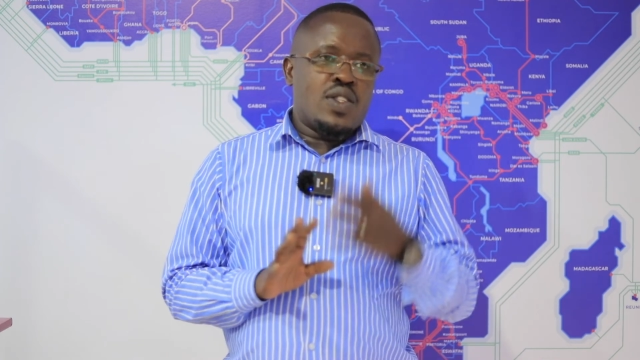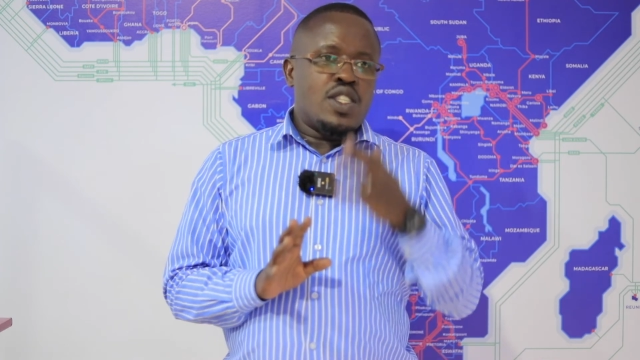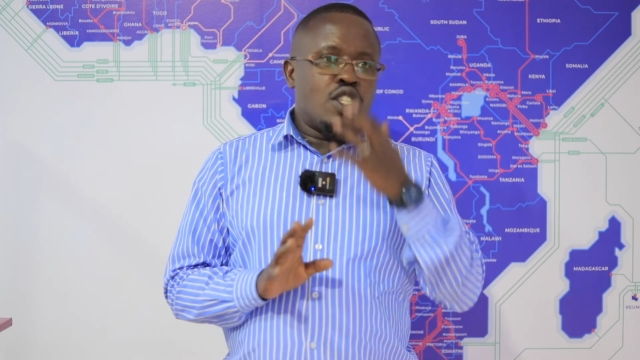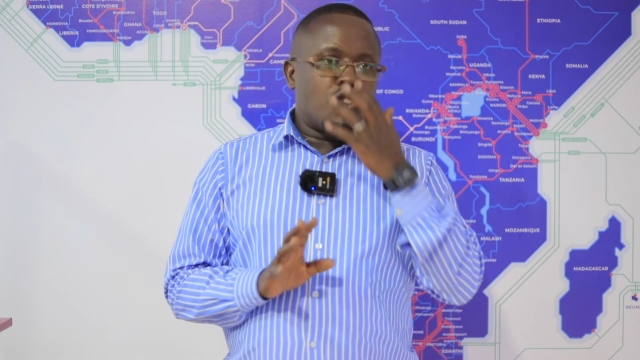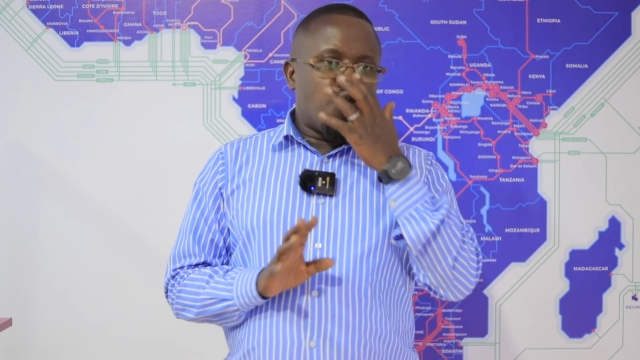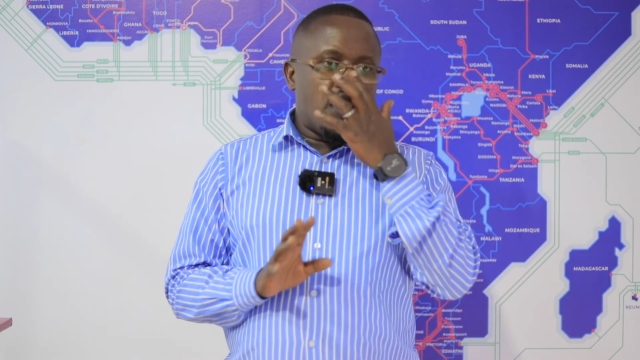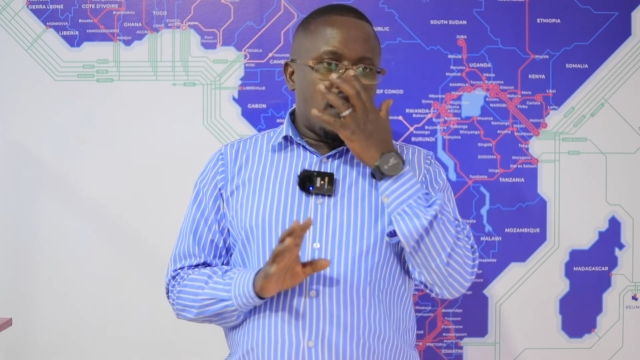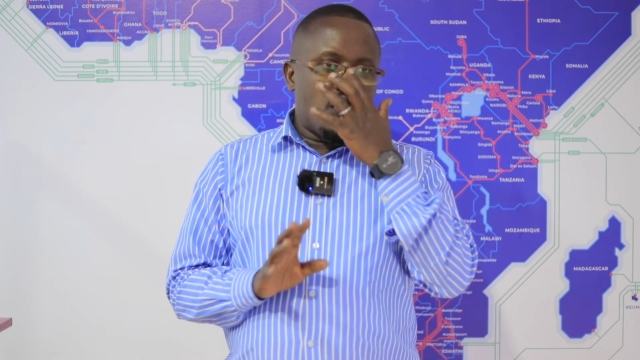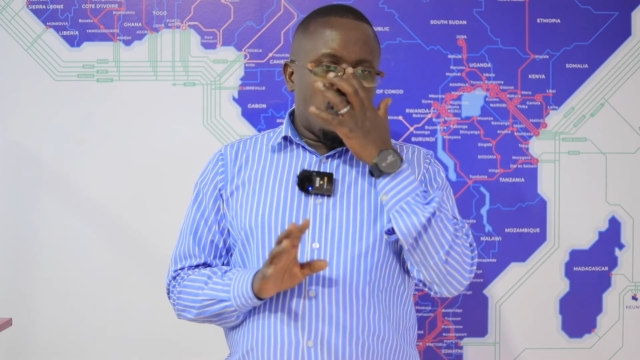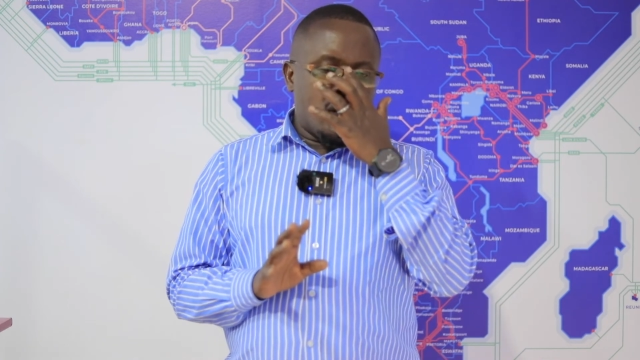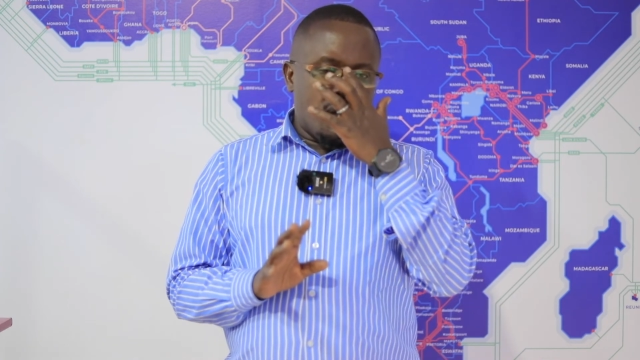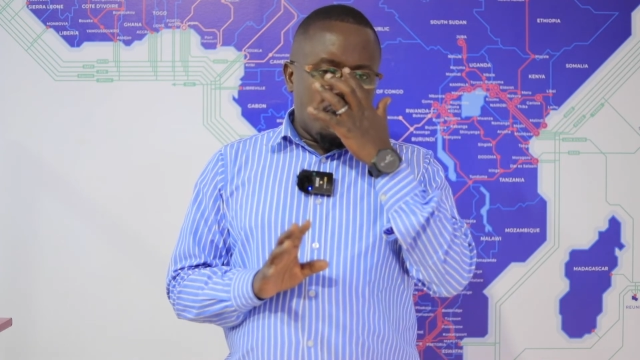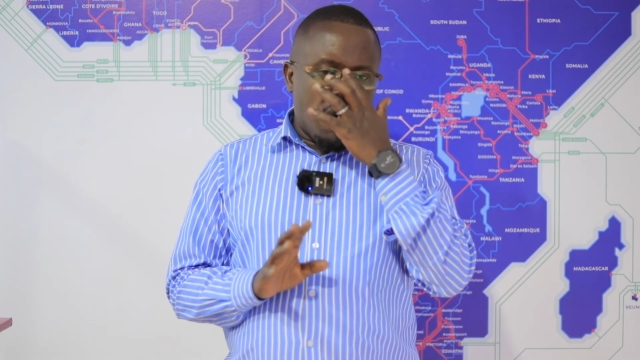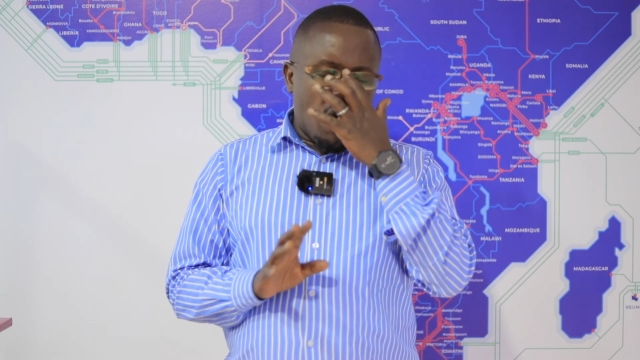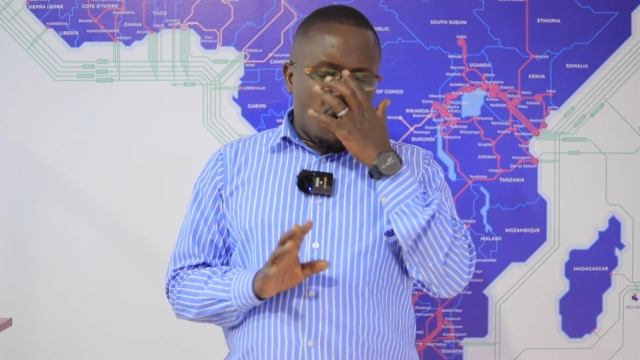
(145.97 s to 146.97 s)
This training was
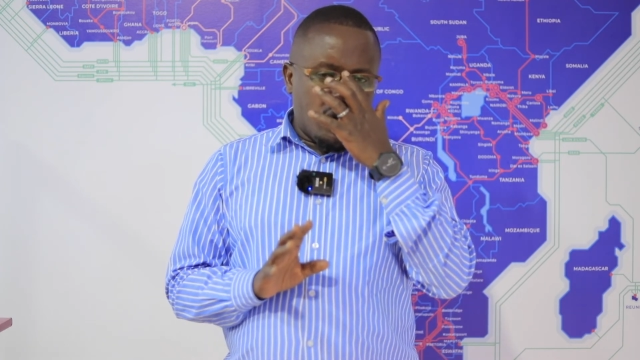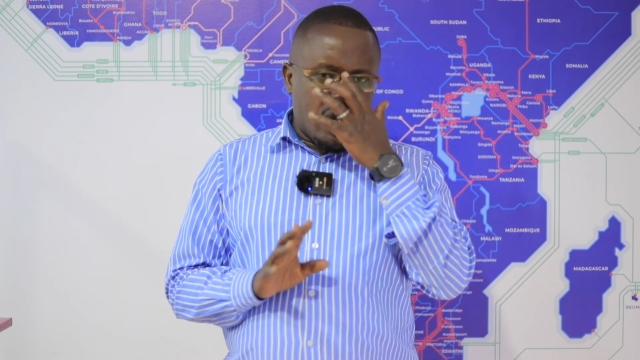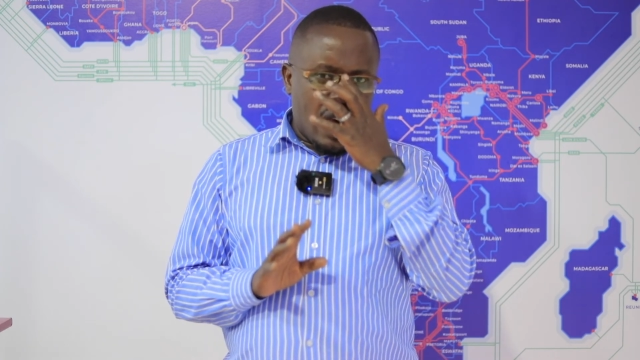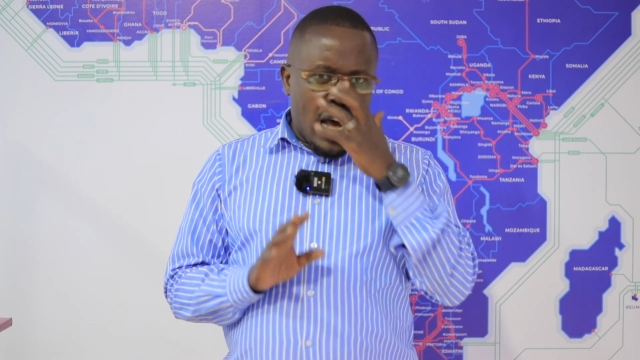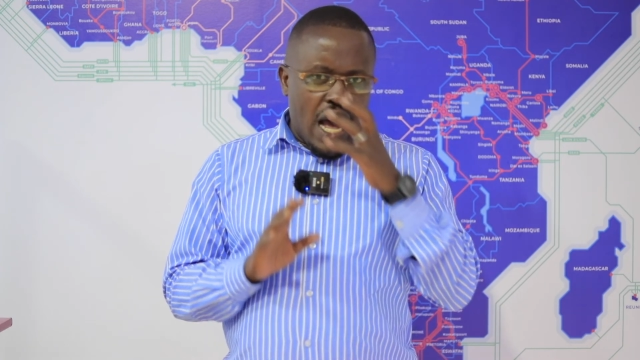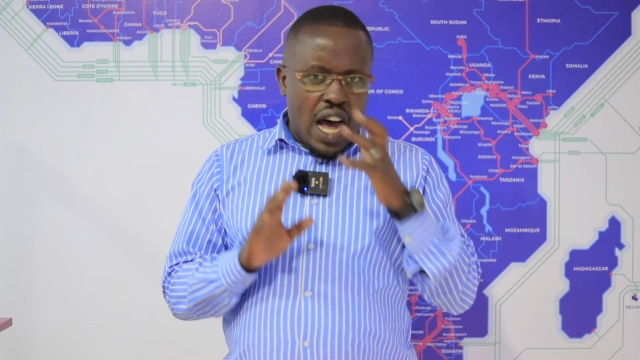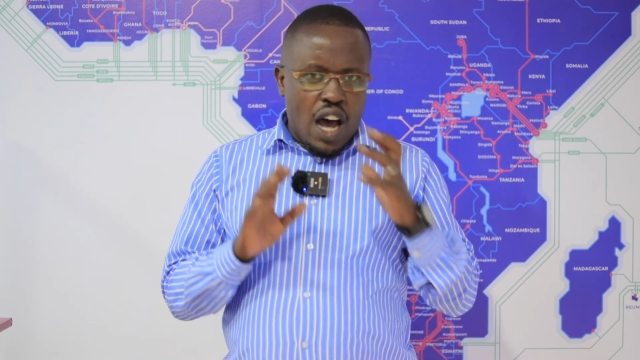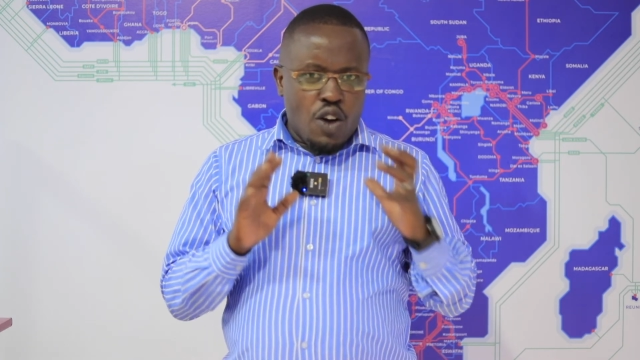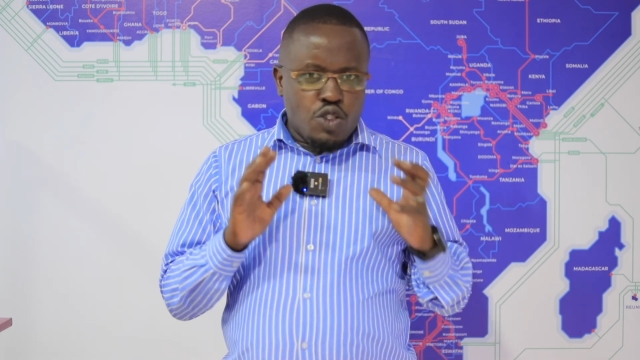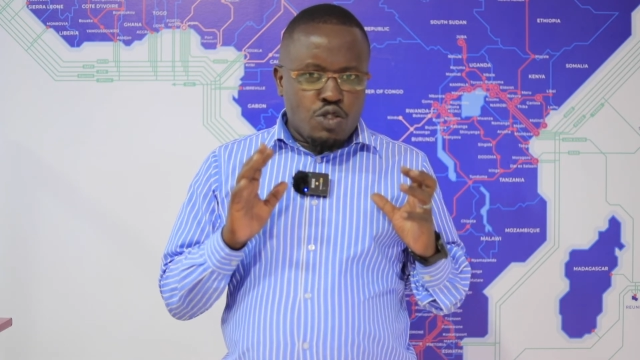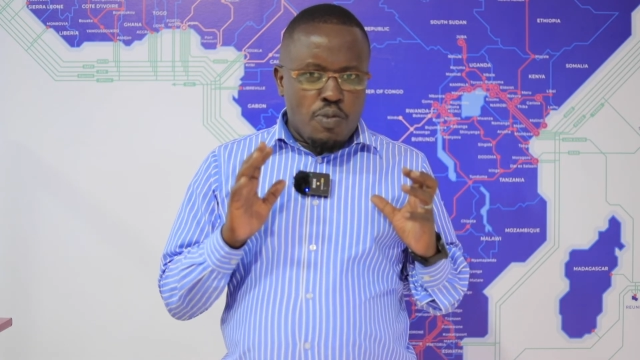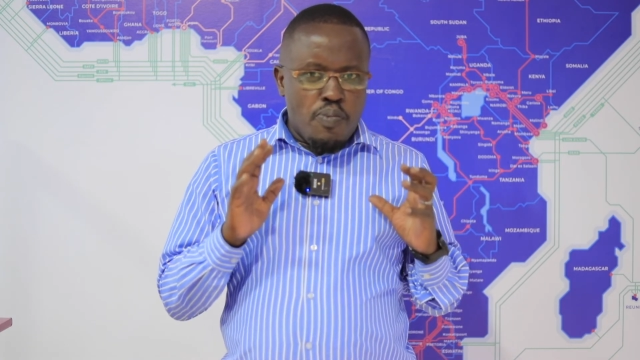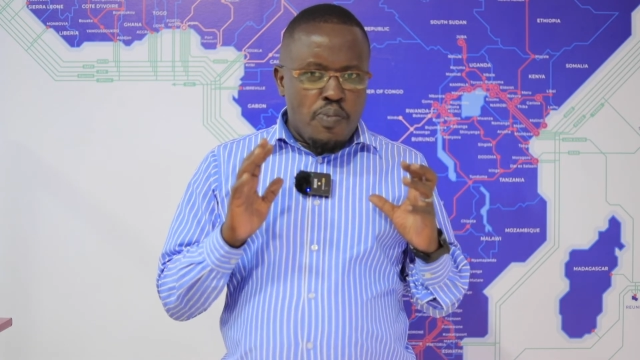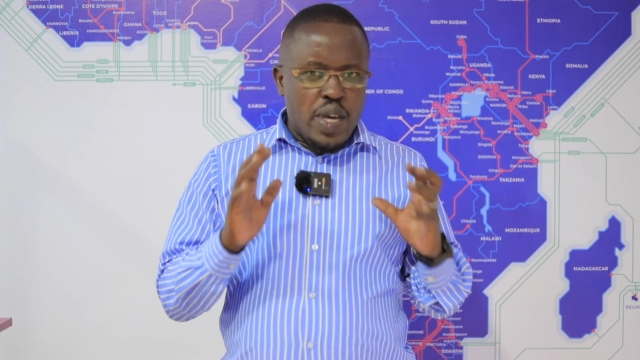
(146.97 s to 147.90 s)
about how to